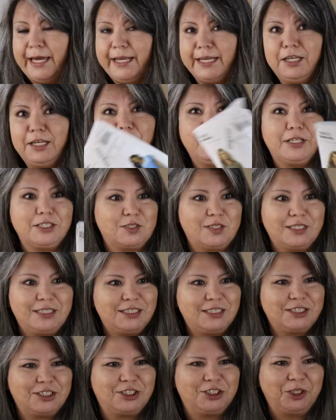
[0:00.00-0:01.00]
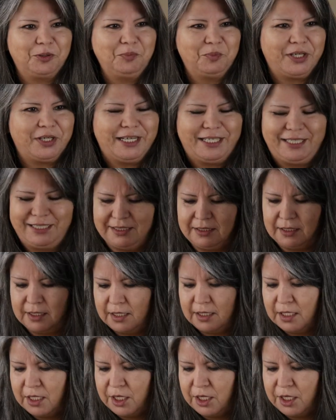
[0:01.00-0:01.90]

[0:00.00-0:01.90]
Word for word: At any rate, so let's just jump right in.